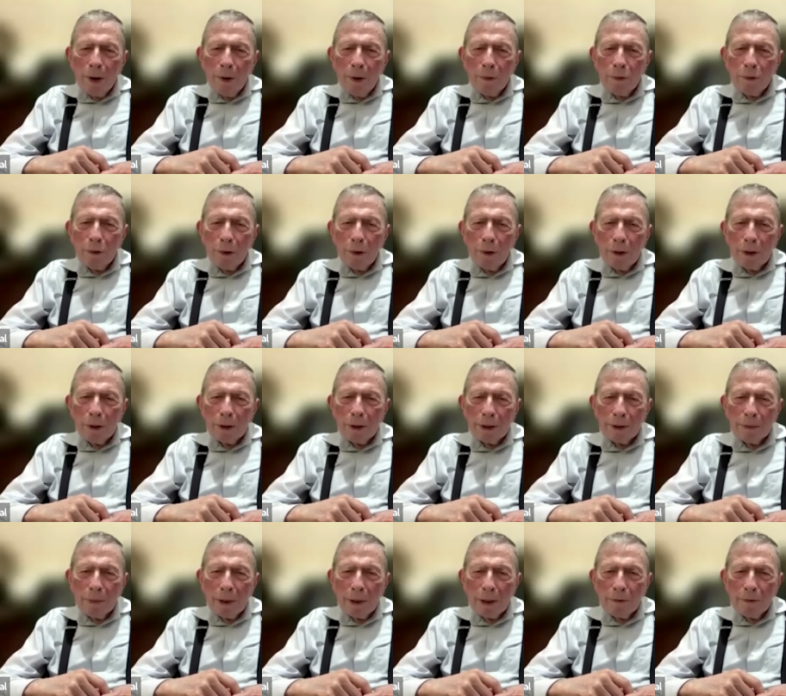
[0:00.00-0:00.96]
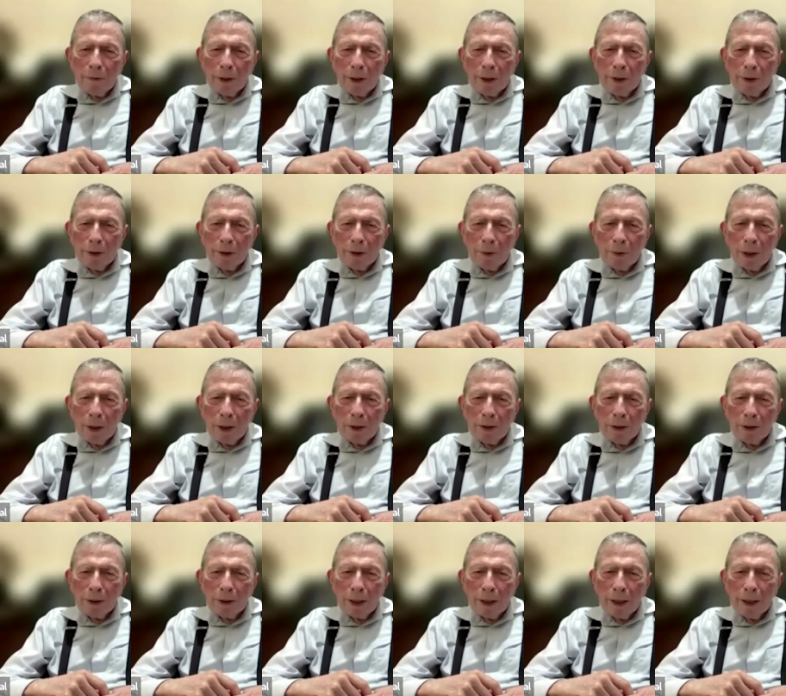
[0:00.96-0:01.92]
no, of course, but Richter
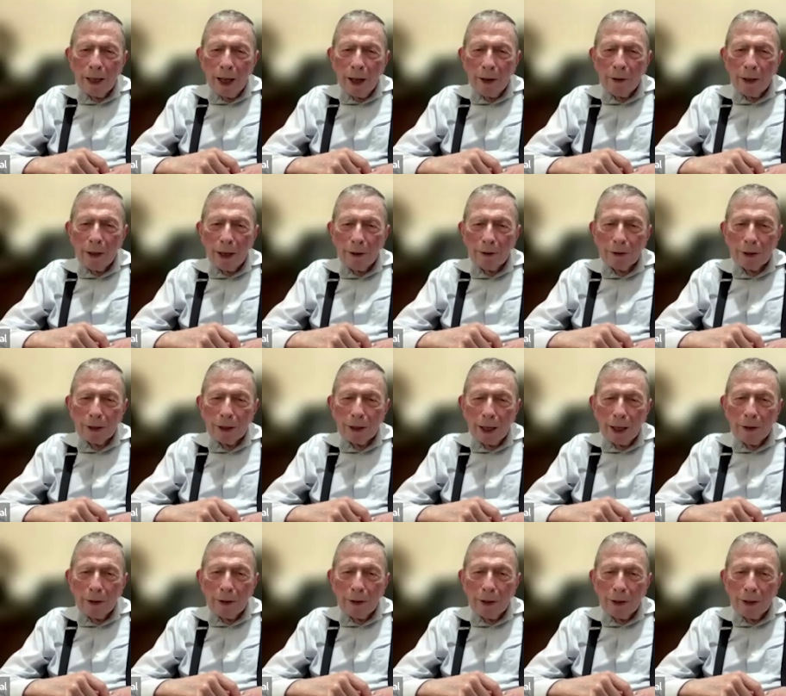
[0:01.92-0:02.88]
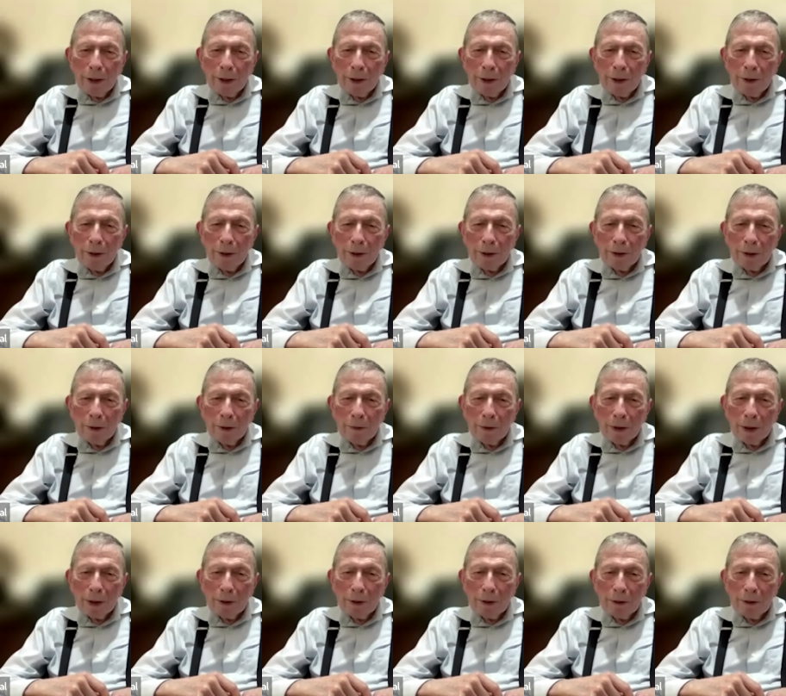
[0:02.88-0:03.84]
wasn't allowed outside the
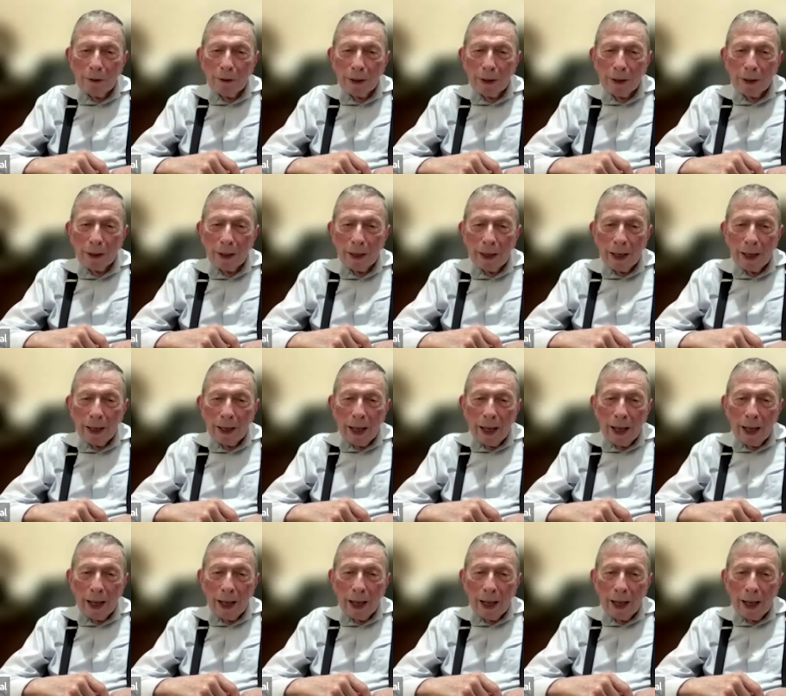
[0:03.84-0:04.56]
Soviet Union,